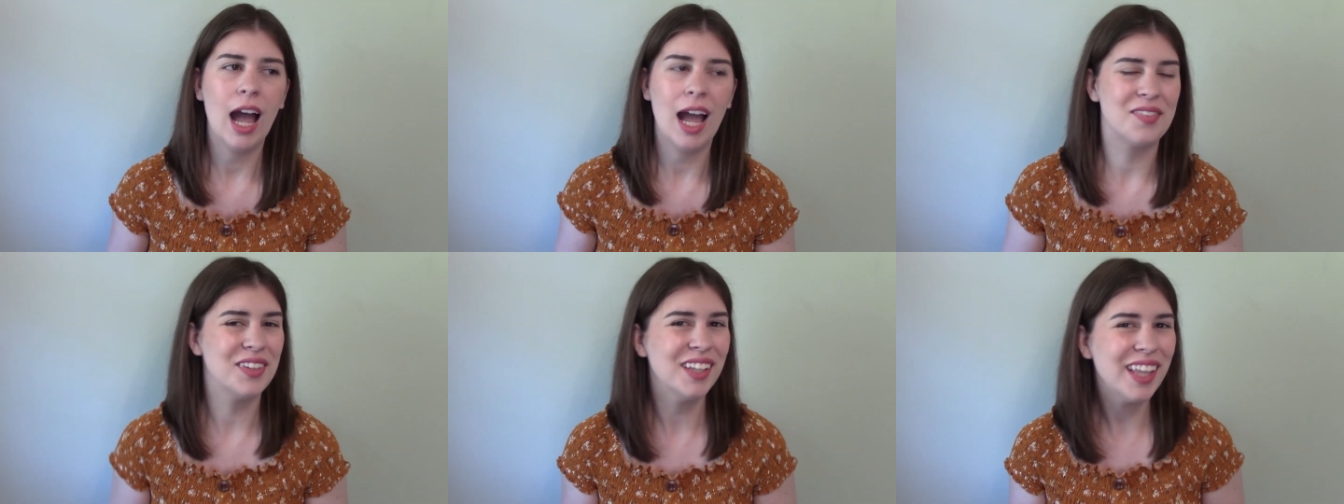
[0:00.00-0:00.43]

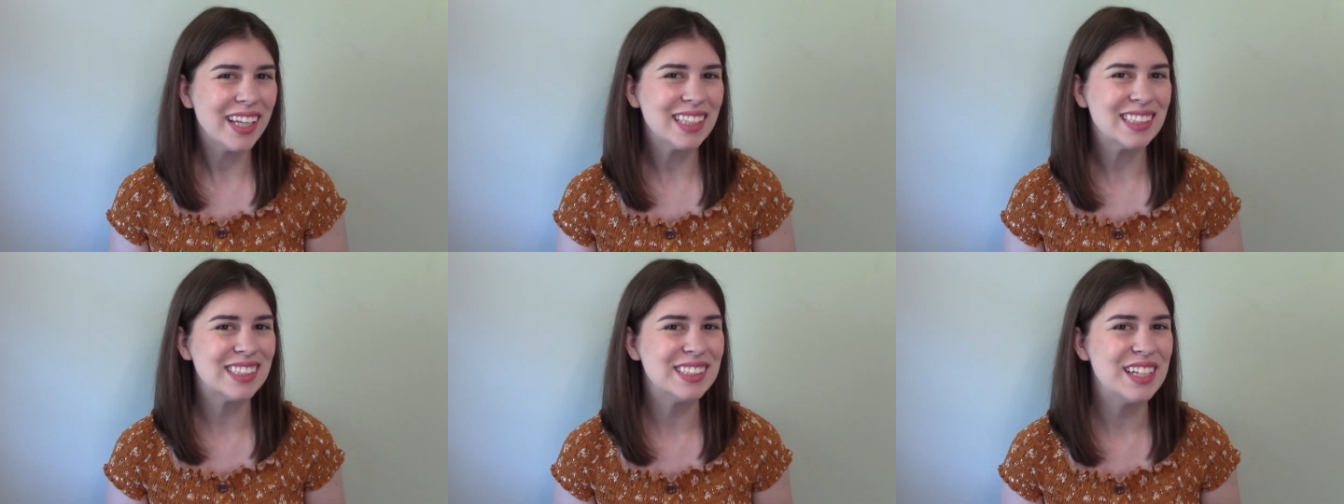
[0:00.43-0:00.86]
I feel
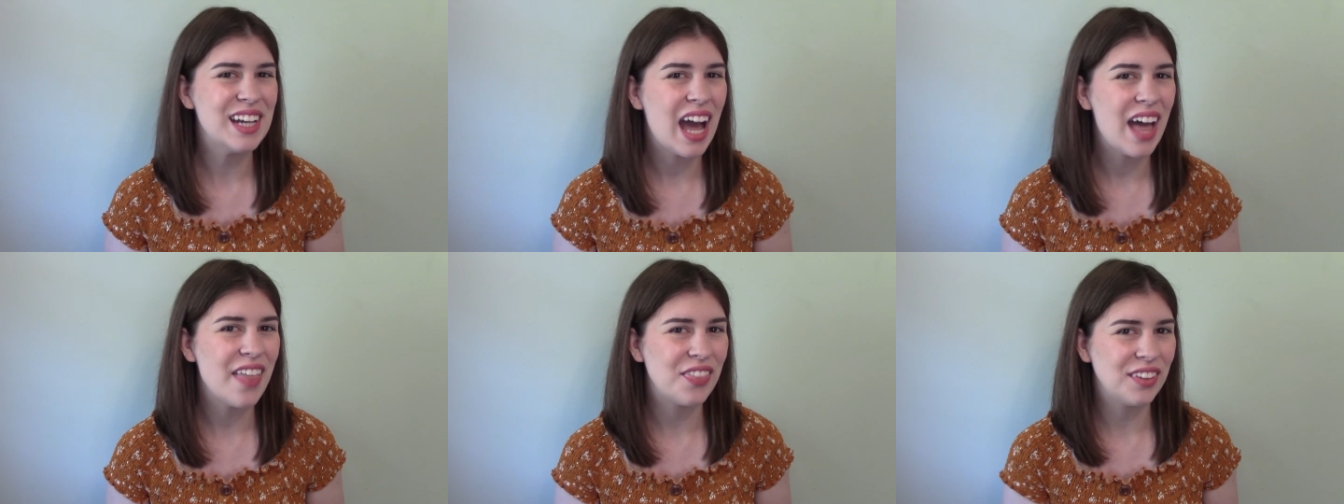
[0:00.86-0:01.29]
like it's
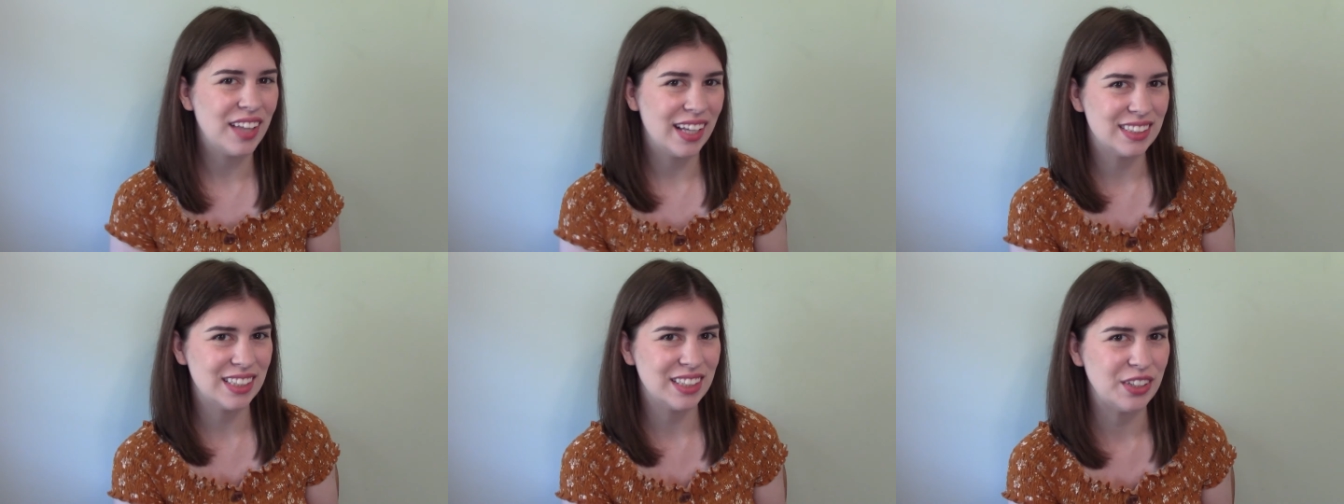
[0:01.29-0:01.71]
not the
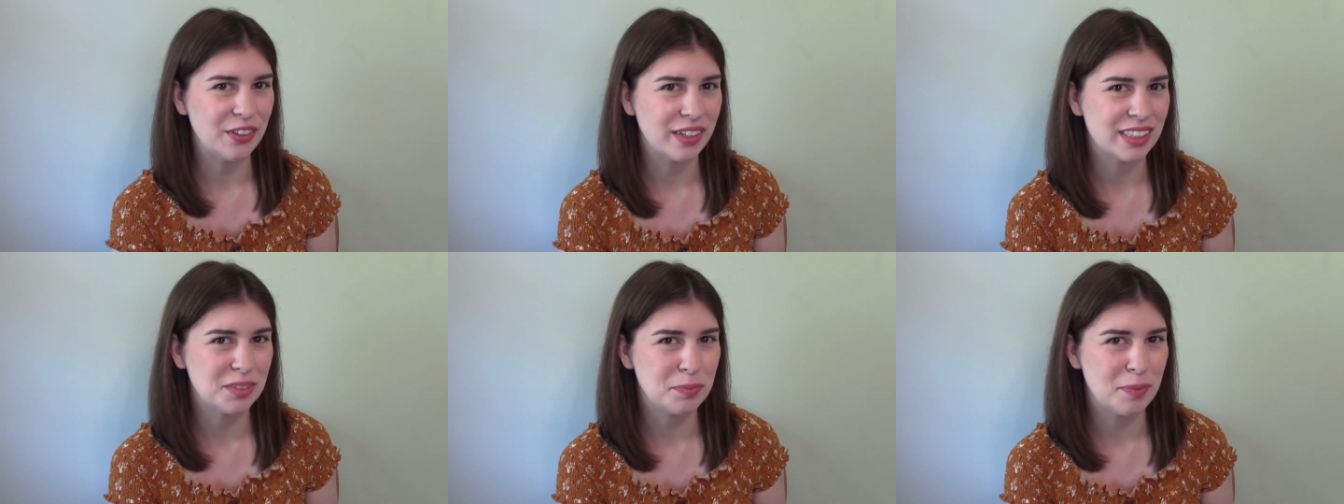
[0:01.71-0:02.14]
lesson you're
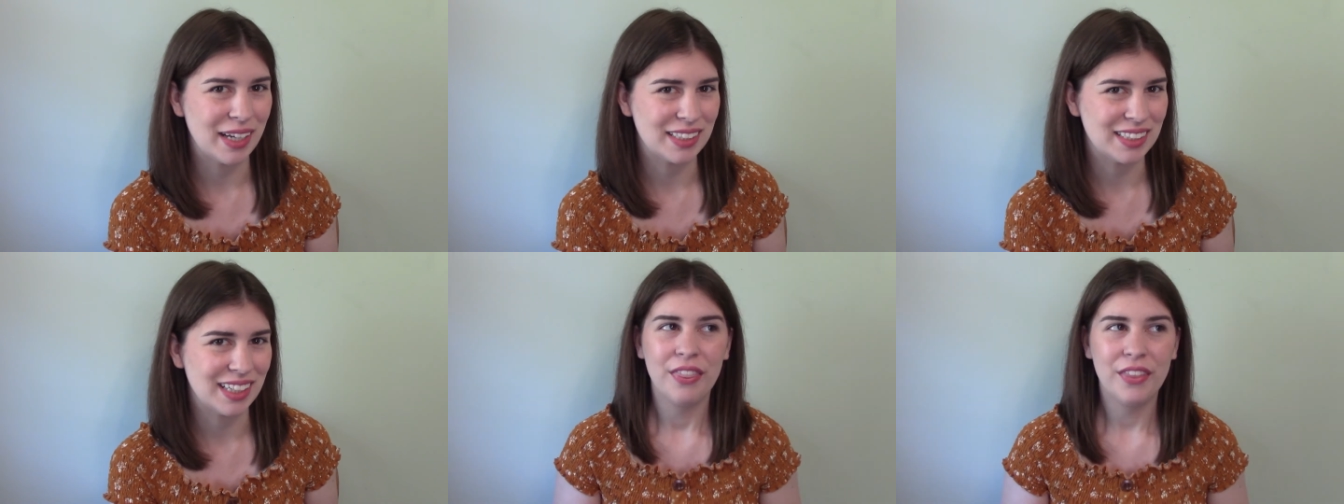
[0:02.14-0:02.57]

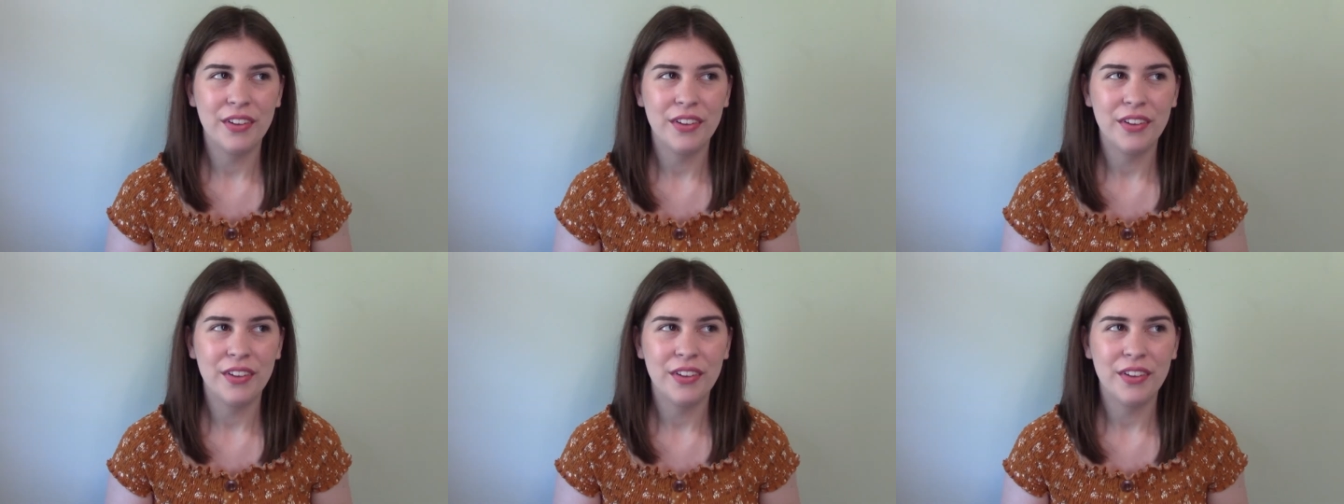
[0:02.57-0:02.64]
expecting.